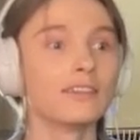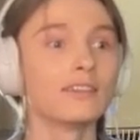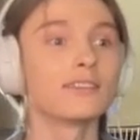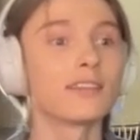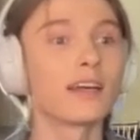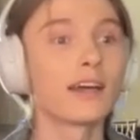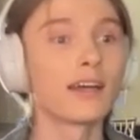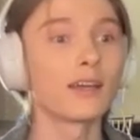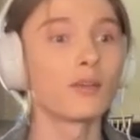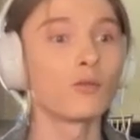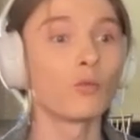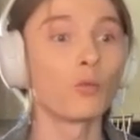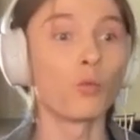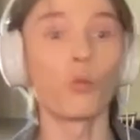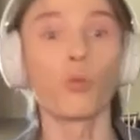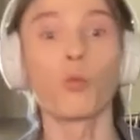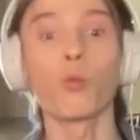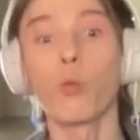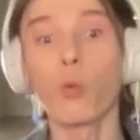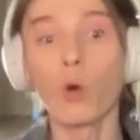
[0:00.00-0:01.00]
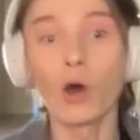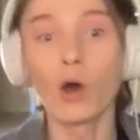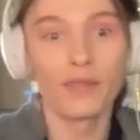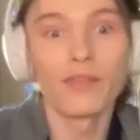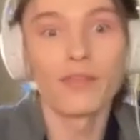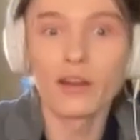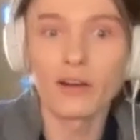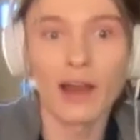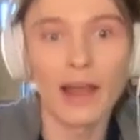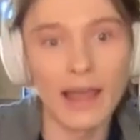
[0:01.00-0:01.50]
decide
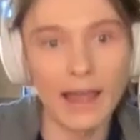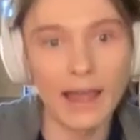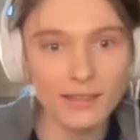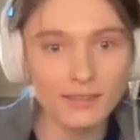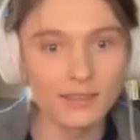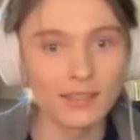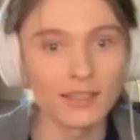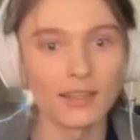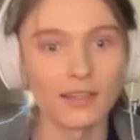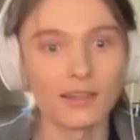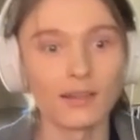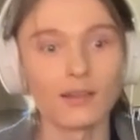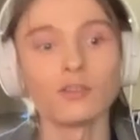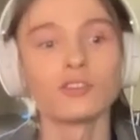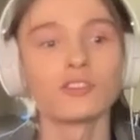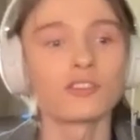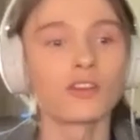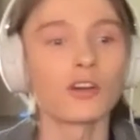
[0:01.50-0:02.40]
what they're acting in and